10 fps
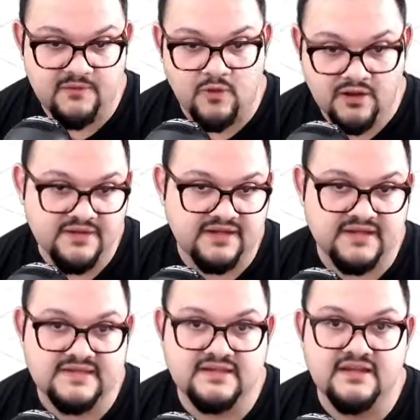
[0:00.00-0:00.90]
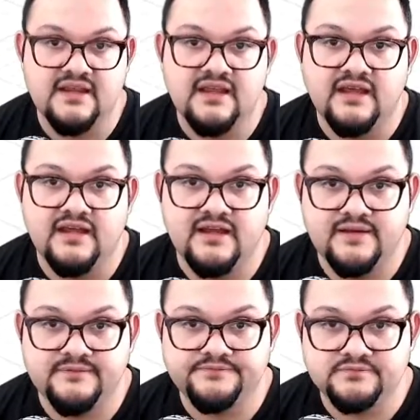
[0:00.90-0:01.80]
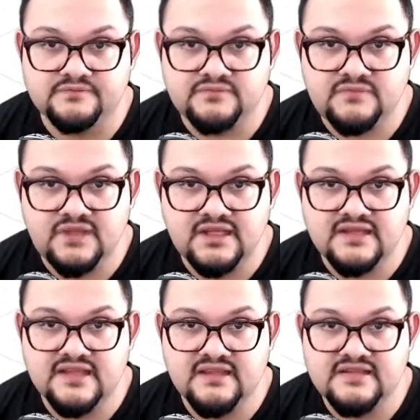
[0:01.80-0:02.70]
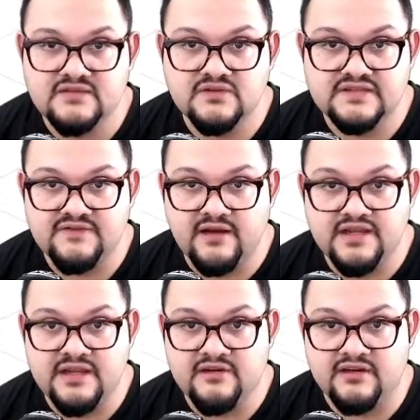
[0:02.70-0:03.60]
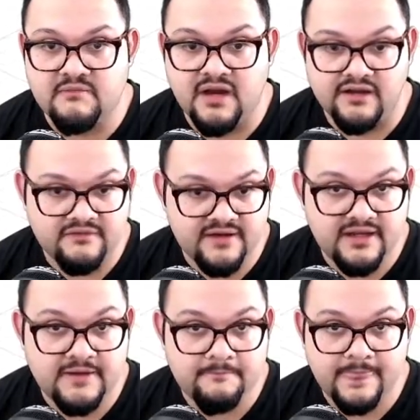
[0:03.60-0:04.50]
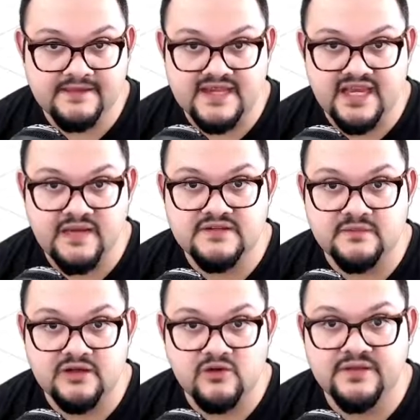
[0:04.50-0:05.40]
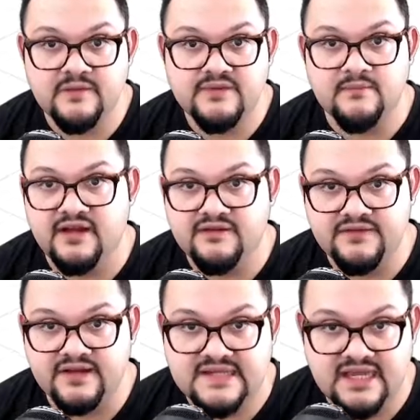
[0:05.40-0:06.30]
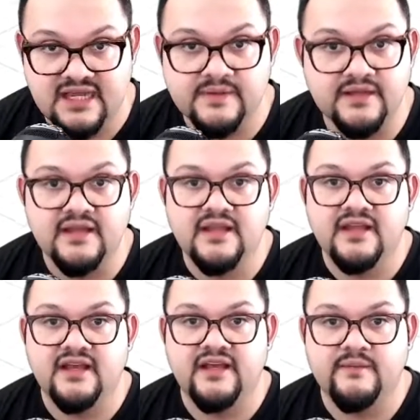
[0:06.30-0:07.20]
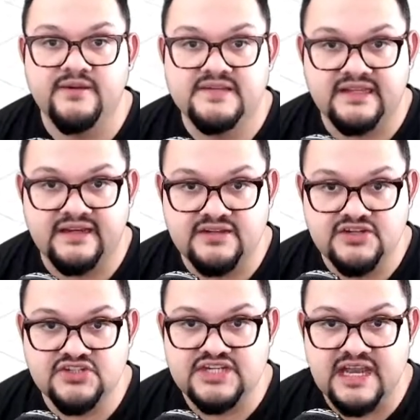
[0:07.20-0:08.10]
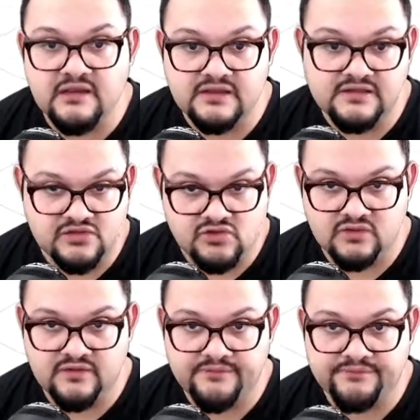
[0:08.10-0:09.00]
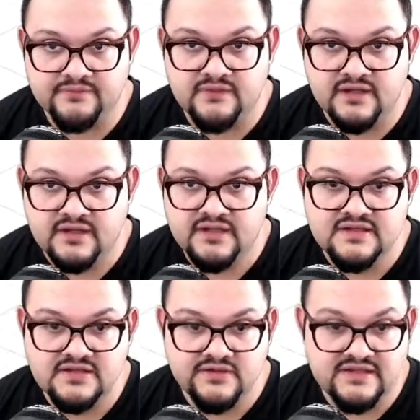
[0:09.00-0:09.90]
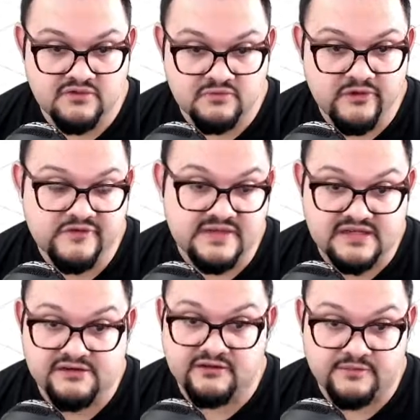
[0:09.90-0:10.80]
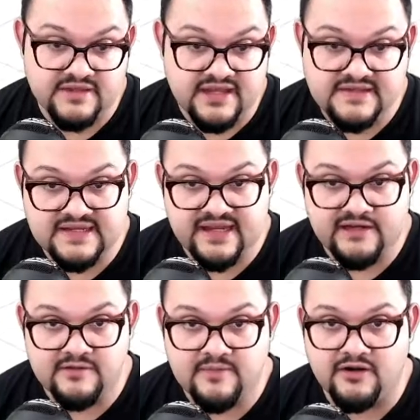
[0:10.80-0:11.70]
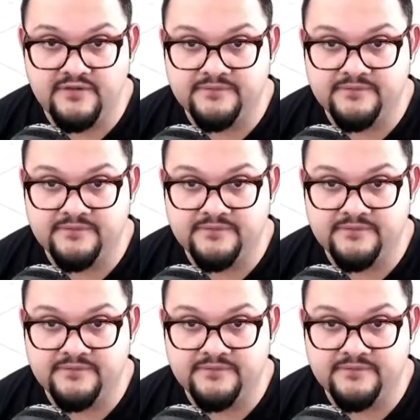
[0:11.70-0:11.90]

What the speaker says: wall thickness. And this tool is found here in the Modify tab. So I'm going to open up the Modify tab. I'm going to select the Shell tool. So this removes material from the inside of a part.